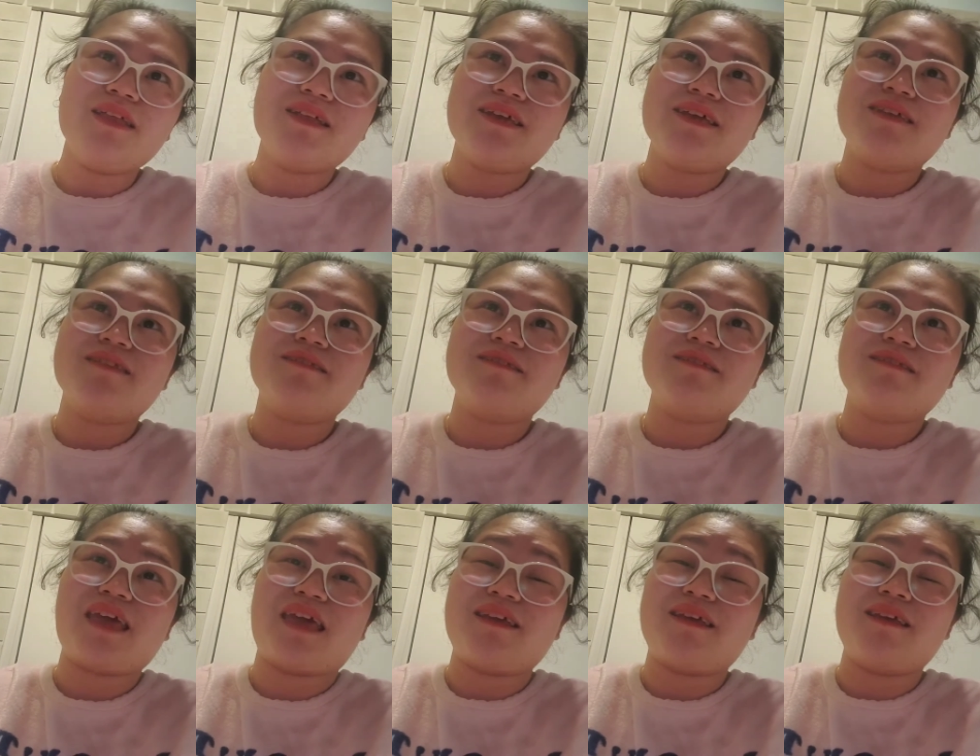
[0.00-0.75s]

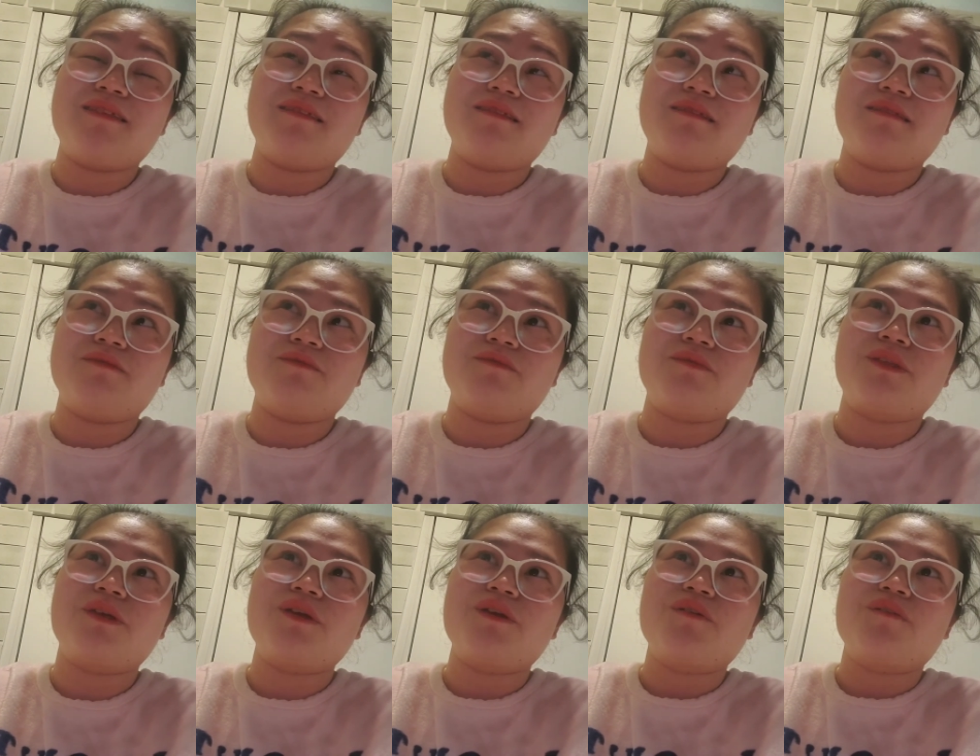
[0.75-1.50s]
in,
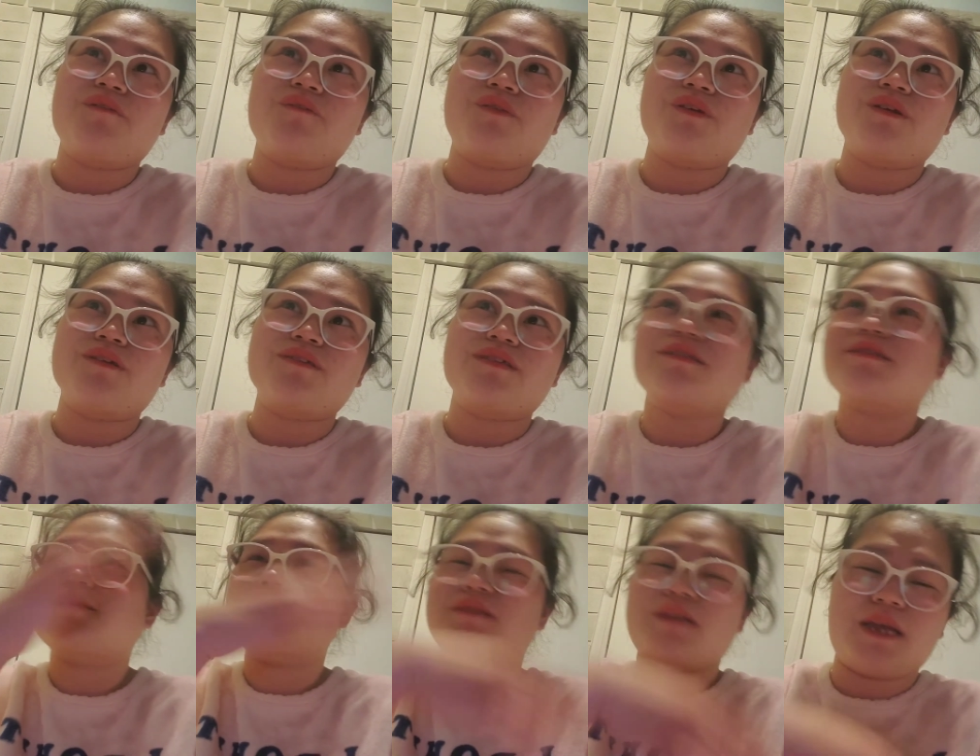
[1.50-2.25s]
in verse
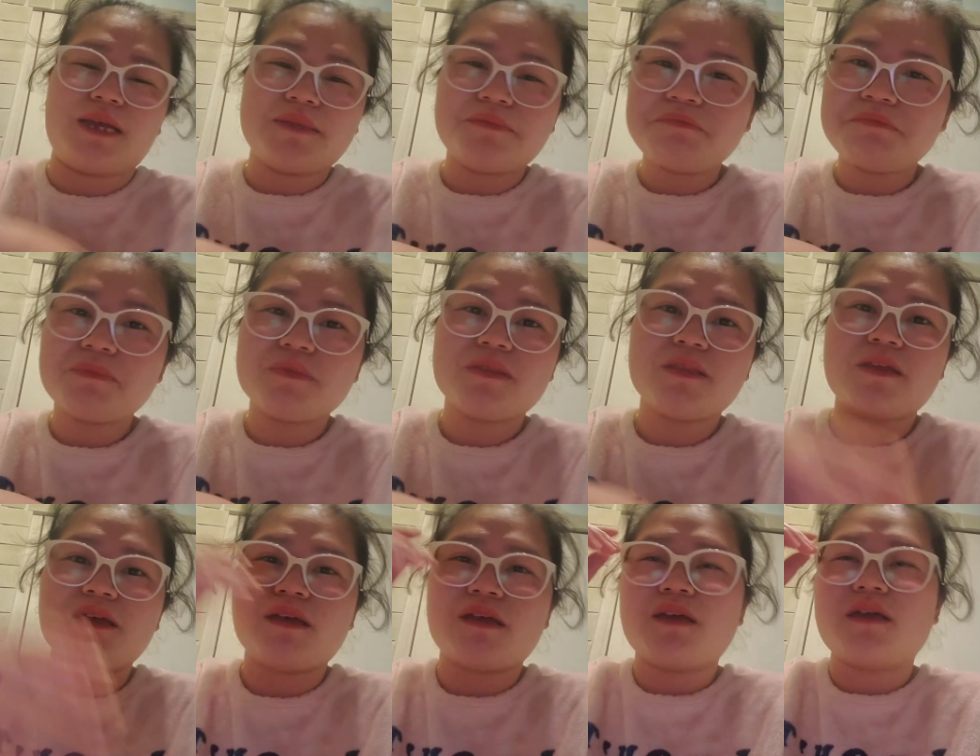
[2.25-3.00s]
16,
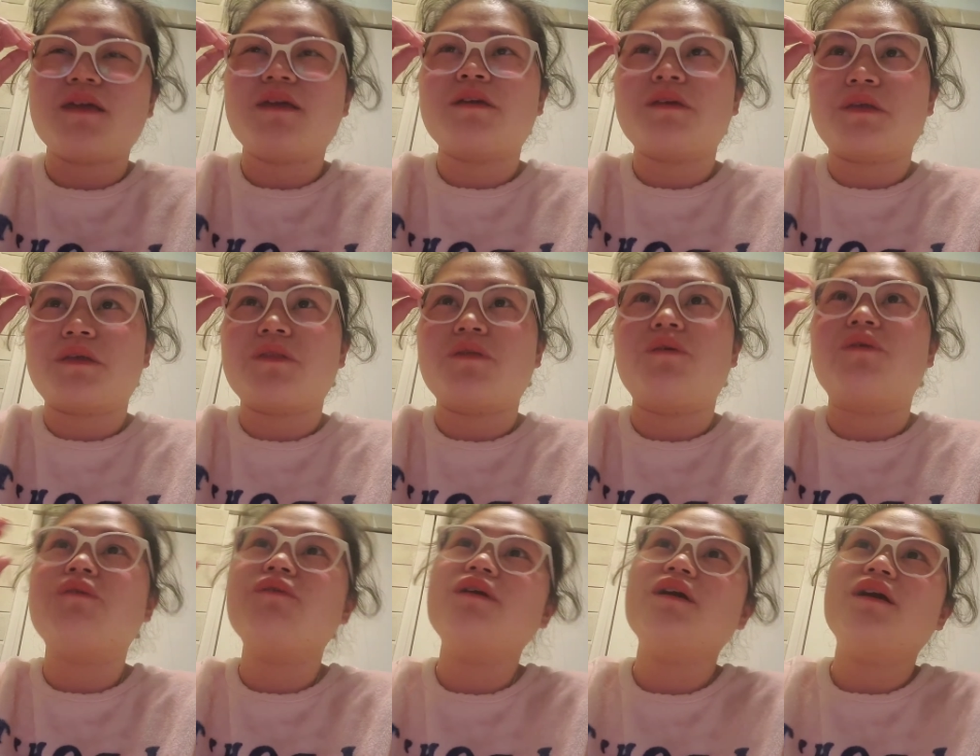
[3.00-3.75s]
you
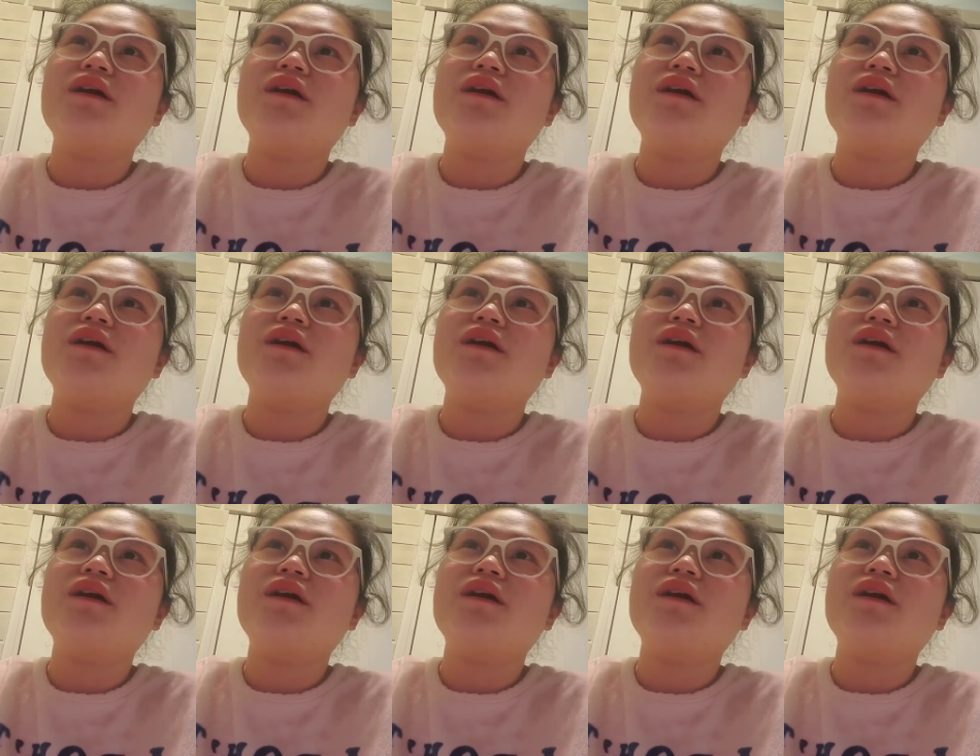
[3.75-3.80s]
know.